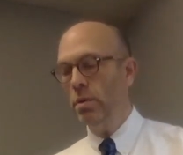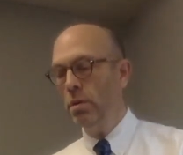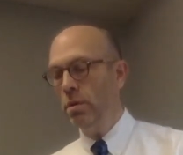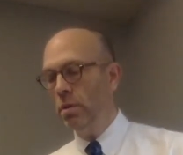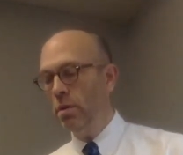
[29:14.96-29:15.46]

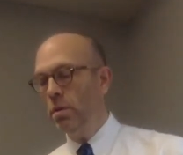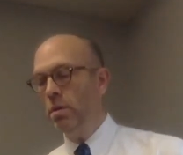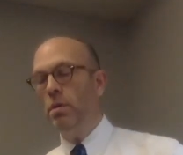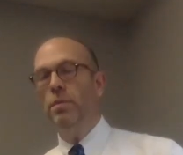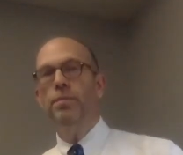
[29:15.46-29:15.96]

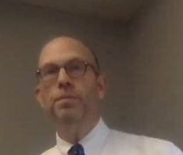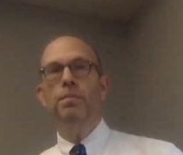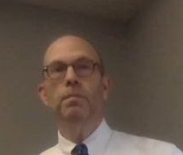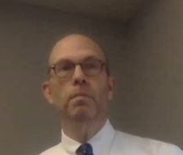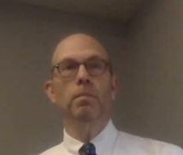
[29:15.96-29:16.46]

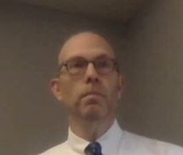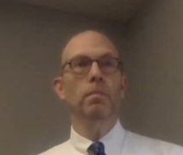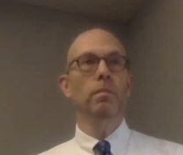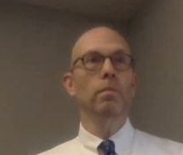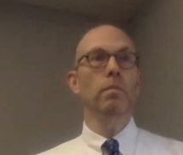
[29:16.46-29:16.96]

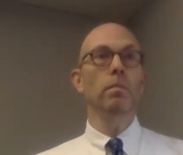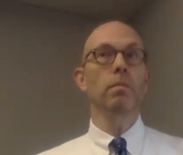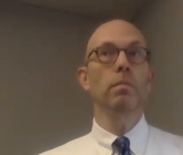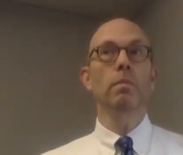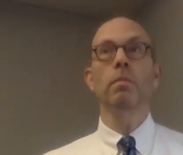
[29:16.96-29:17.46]

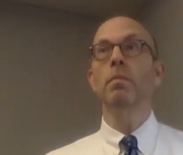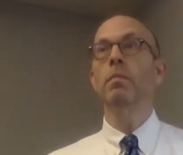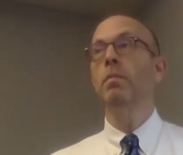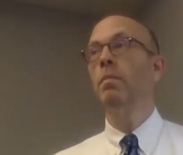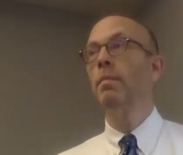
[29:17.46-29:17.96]

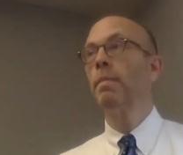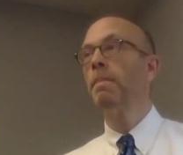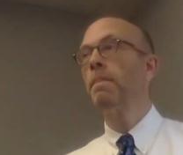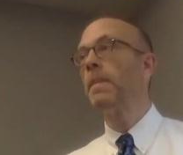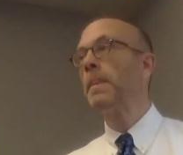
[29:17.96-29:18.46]

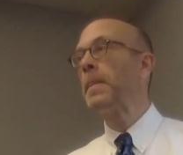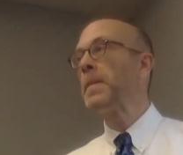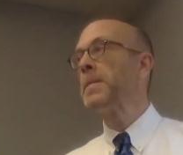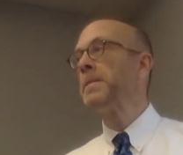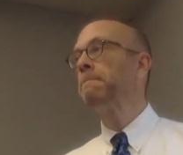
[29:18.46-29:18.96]

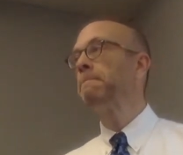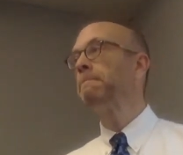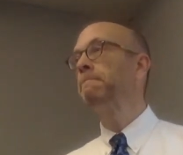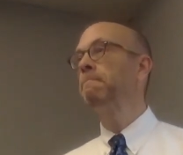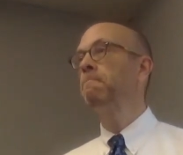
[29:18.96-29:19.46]

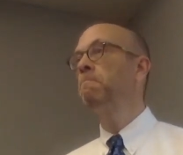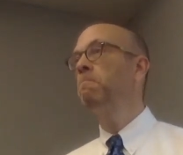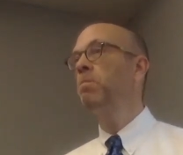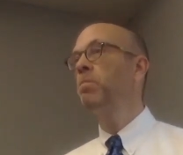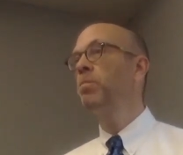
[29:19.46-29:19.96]

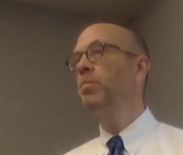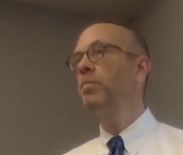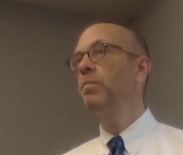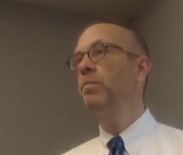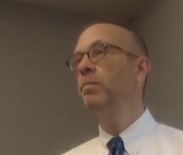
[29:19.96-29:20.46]

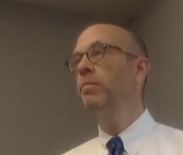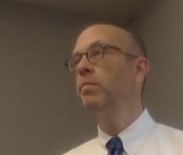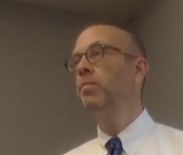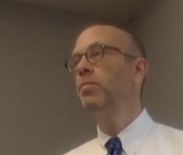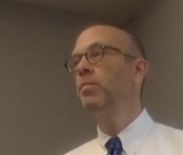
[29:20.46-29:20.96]

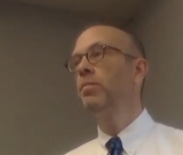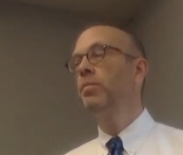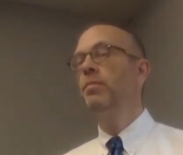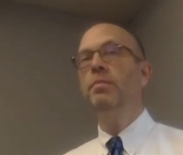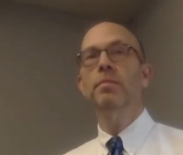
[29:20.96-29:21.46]

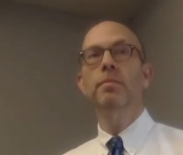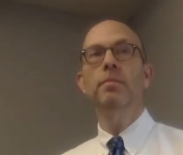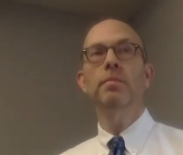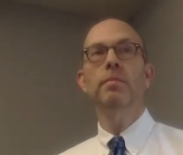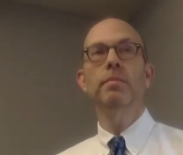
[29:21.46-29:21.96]

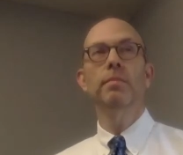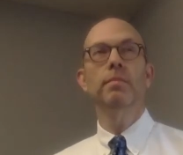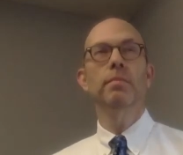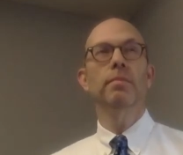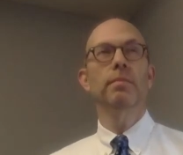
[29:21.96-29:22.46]

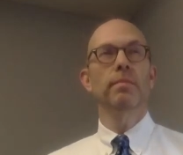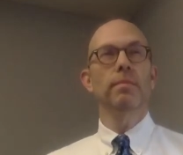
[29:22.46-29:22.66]
No one is speaking in this clip.